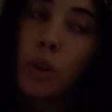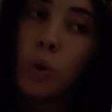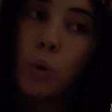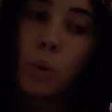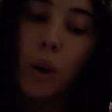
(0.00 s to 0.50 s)

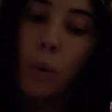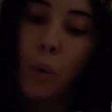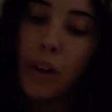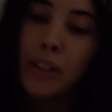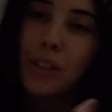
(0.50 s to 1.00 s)
who
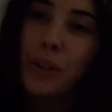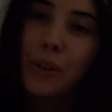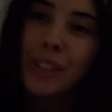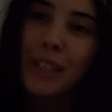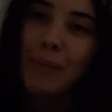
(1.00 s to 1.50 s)
wanted to know
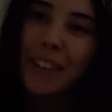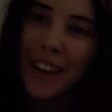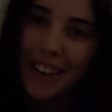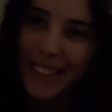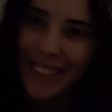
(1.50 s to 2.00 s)
the same thing
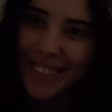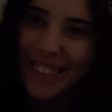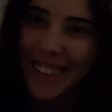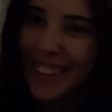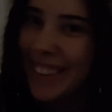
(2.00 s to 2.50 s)
I
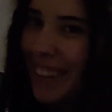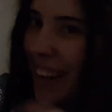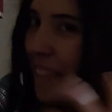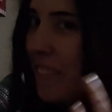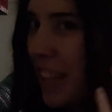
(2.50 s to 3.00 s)
did.
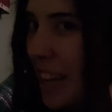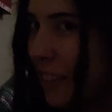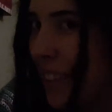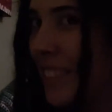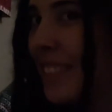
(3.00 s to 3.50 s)

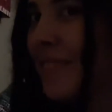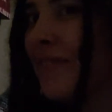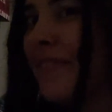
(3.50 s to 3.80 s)
Anyways,